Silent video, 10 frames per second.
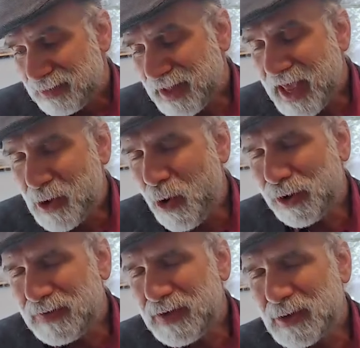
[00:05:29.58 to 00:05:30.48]
like
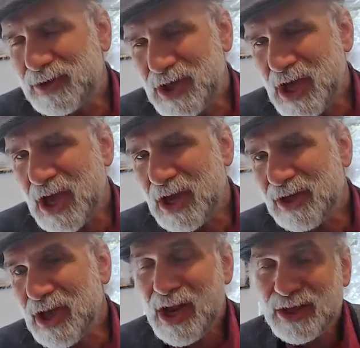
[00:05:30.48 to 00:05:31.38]
all of those
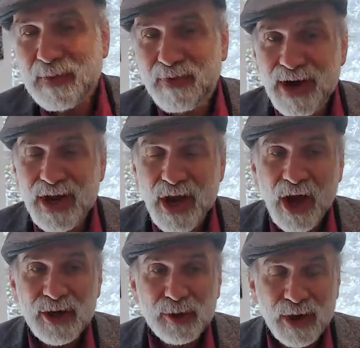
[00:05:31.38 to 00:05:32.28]
things, it is a pretty
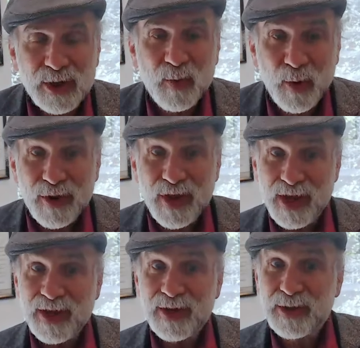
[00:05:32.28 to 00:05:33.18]

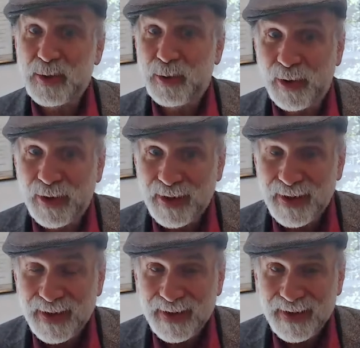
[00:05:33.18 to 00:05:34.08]
untrustworthy tool.
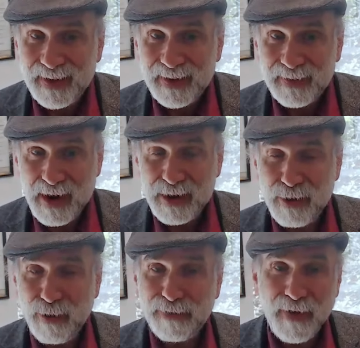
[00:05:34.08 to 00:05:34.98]
Right?
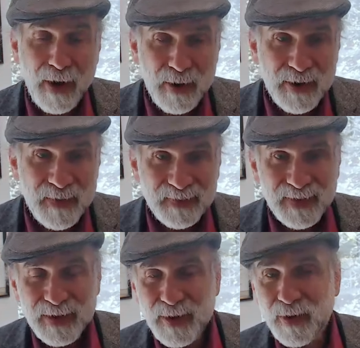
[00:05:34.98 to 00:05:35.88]
Your phone,
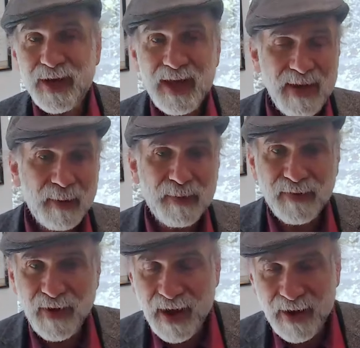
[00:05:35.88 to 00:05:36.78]
your email
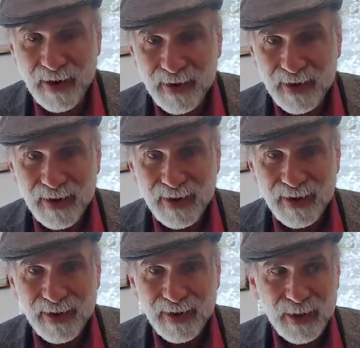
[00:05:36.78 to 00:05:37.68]
provider,
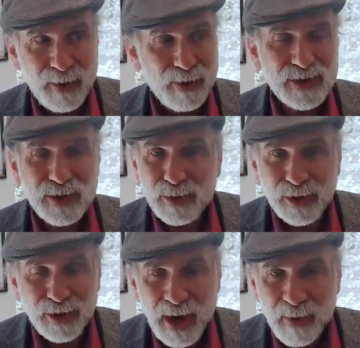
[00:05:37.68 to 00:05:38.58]
your
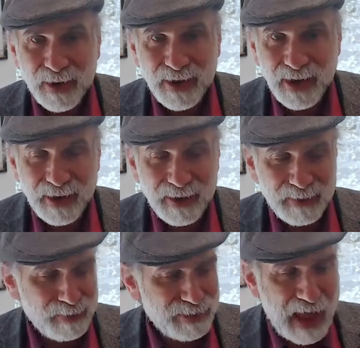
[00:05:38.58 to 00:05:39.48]
social
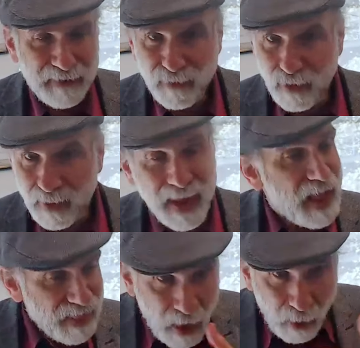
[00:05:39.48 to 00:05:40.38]
networking platform,
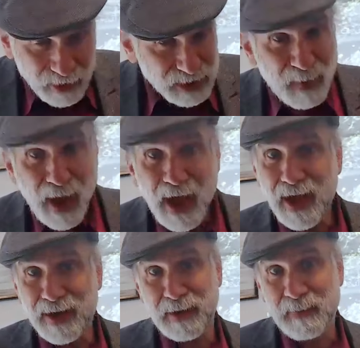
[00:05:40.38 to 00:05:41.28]
they all spy
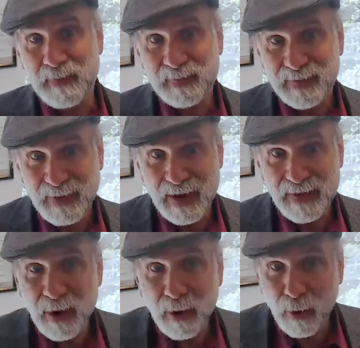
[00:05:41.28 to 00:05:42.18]
on you, right?
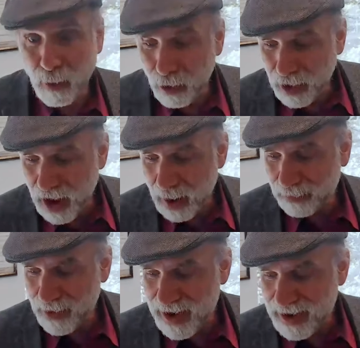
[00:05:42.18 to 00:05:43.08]
They are all
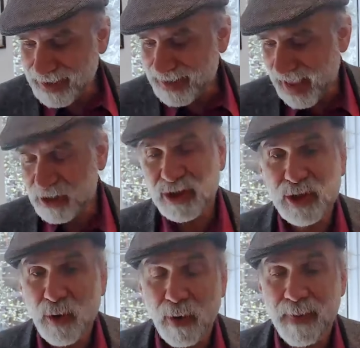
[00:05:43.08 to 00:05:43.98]
operating
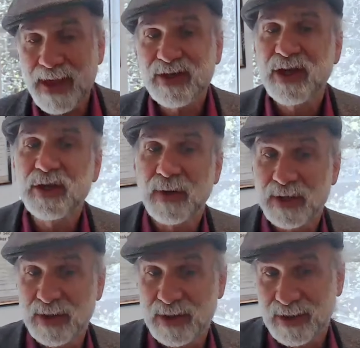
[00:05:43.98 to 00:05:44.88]
against your best
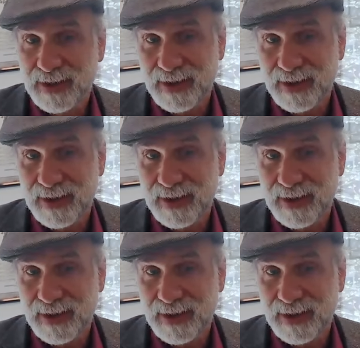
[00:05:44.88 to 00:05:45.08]
interest.